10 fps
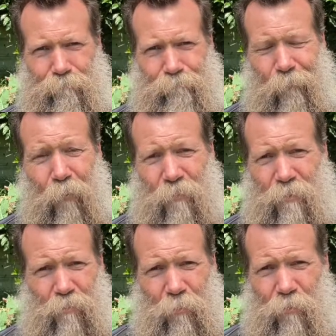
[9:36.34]
you know, this
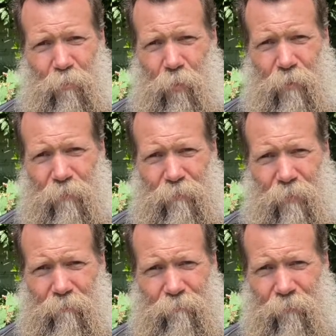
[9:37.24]
is really the way that
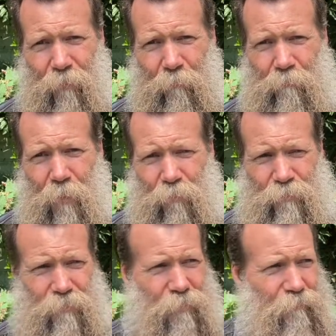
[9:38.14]
they film
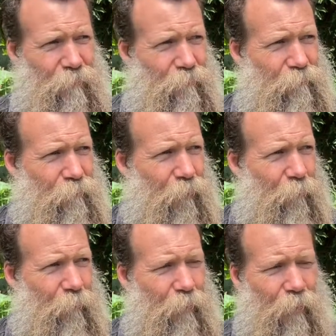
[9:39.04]
most TV and film.